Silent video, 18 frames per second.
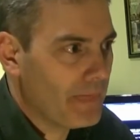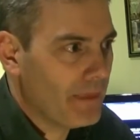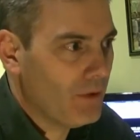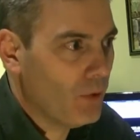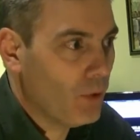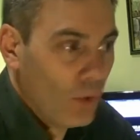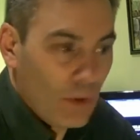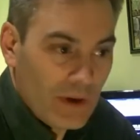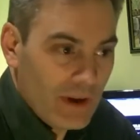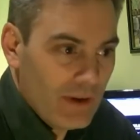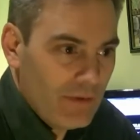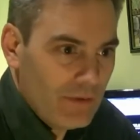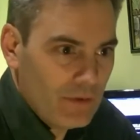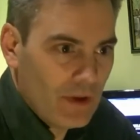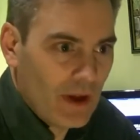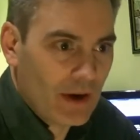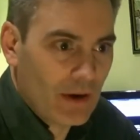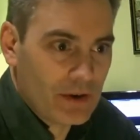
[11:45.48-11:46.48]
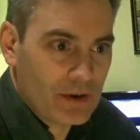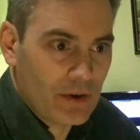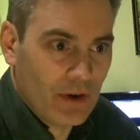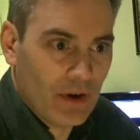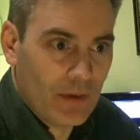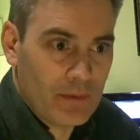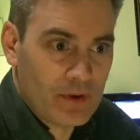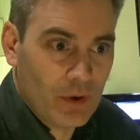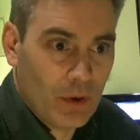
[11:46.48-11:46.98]
Or you've like I've got the
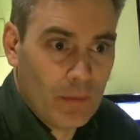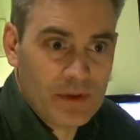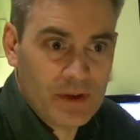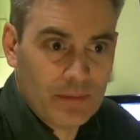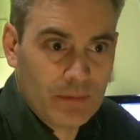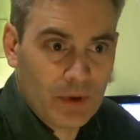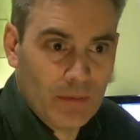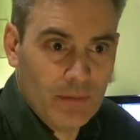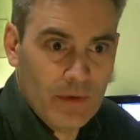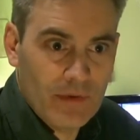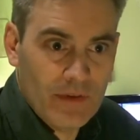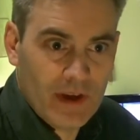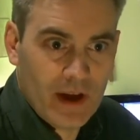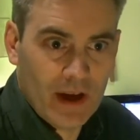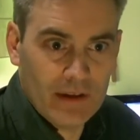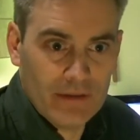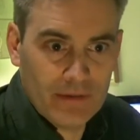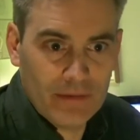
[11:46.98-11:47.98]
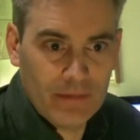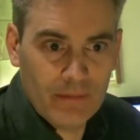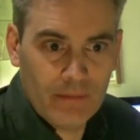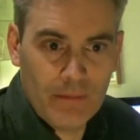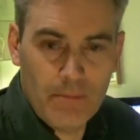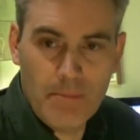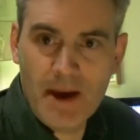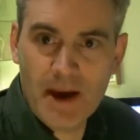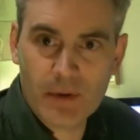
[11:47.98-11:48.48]
opposite problem with the kind of
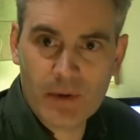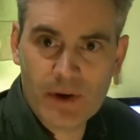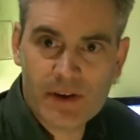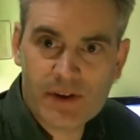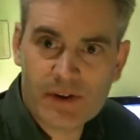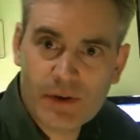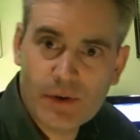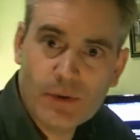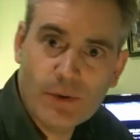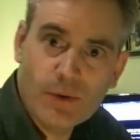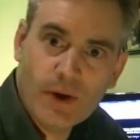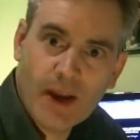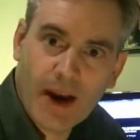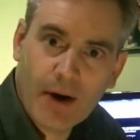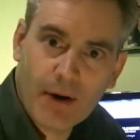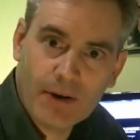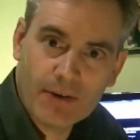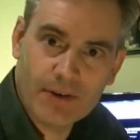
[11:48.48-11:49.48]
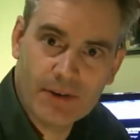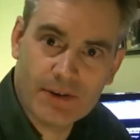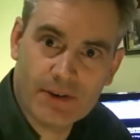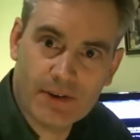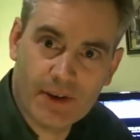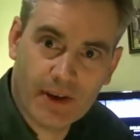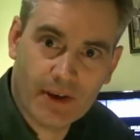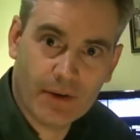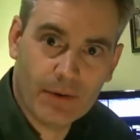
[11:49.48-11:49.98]
Mary Sue characters, as
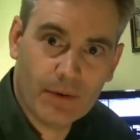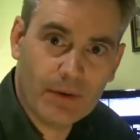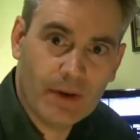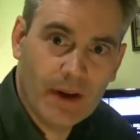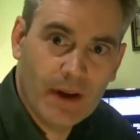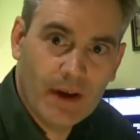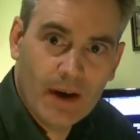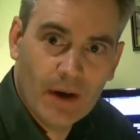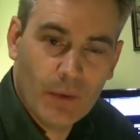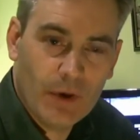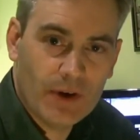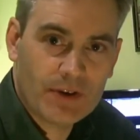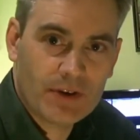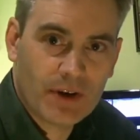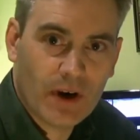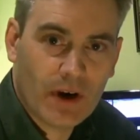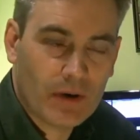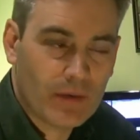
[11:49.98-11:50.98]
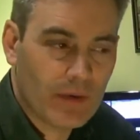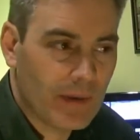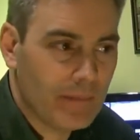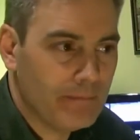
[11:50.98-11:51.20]
they're called, which are